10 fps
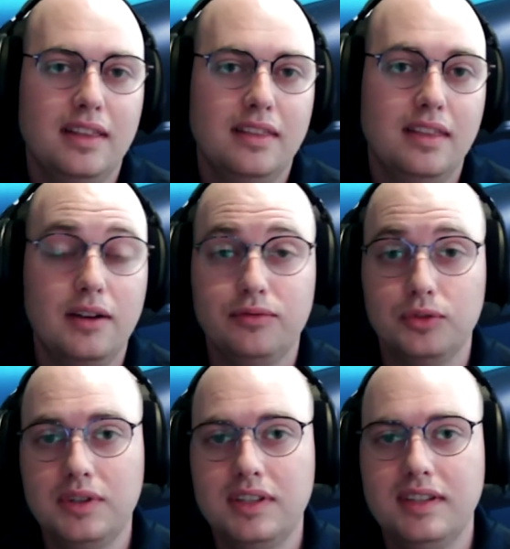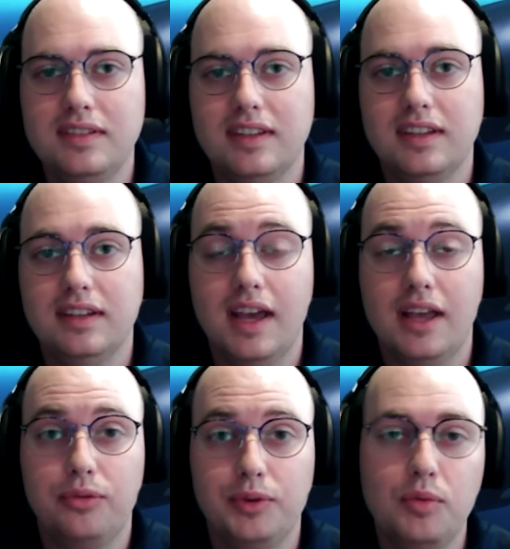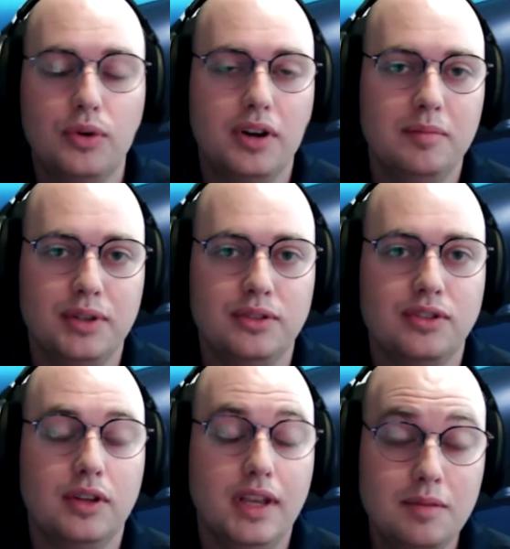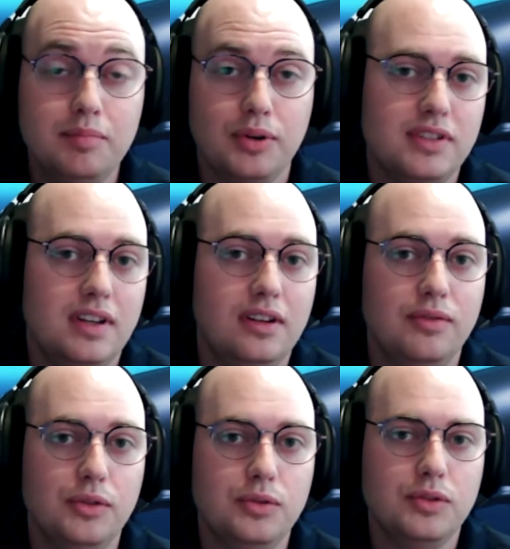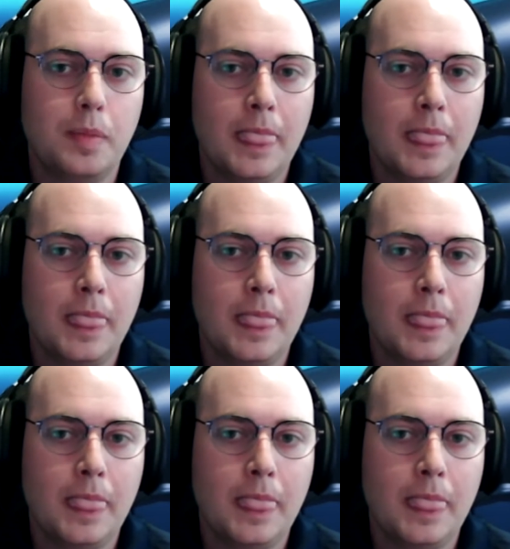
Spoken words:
Then I flew to DC and had 3 more in-person interviews,